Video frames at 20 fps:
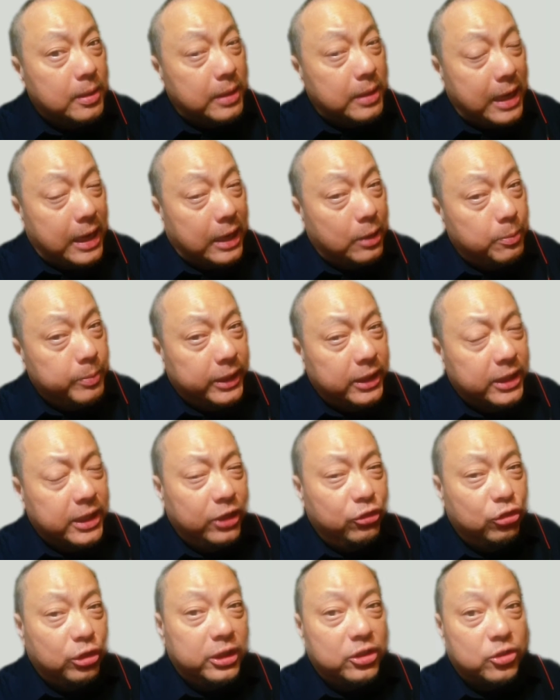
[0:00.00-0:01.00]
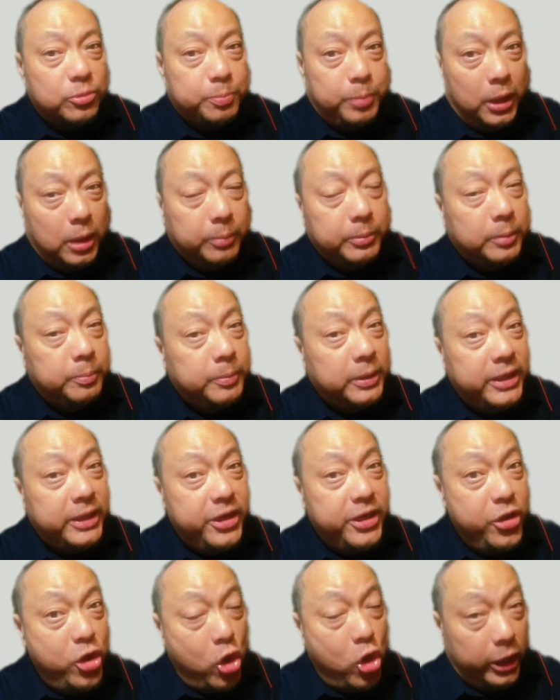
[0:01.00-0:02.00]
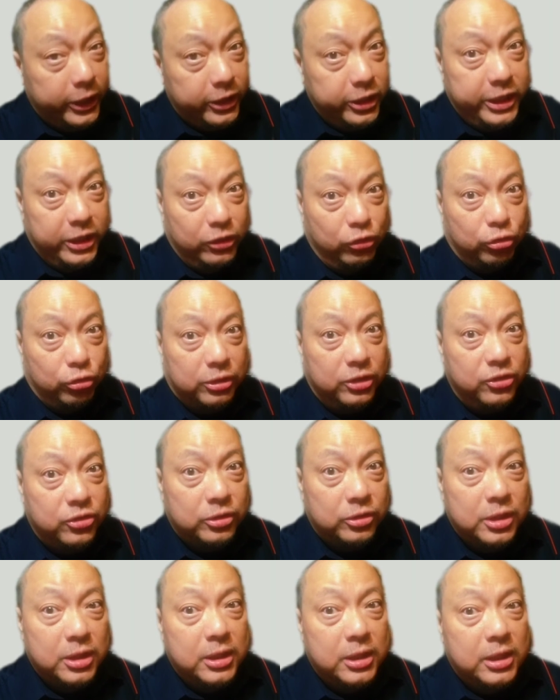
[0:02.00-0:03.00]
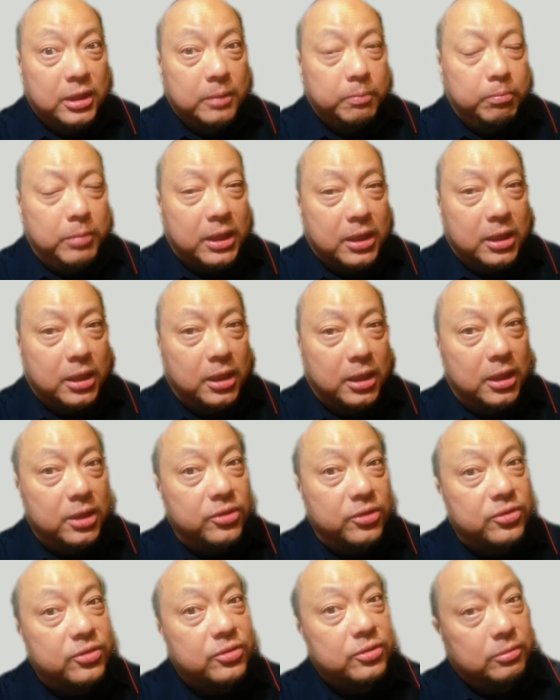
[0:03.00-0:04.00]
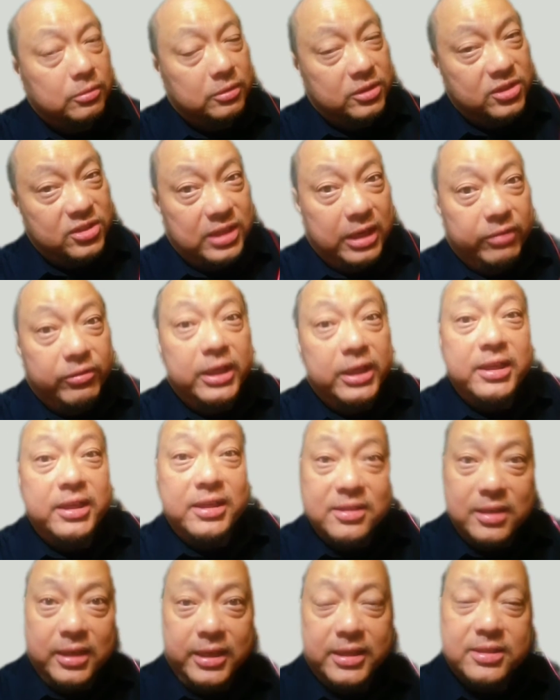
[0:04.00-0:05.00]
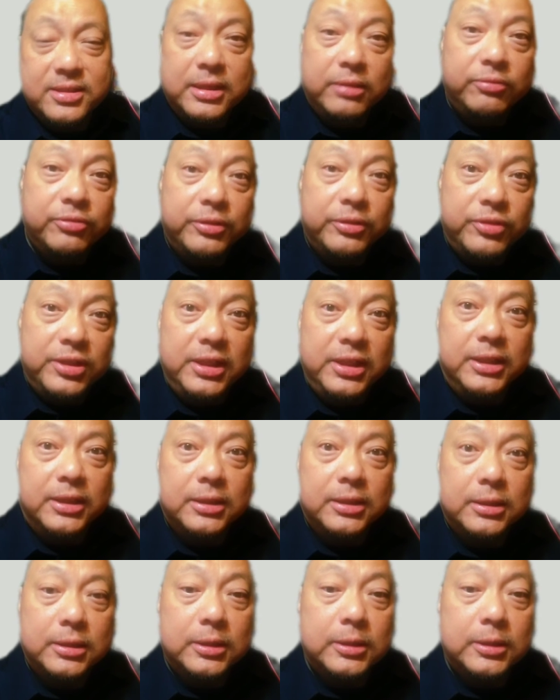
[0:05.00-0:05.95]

our medication is probably not dangerous because 7 is less than 15.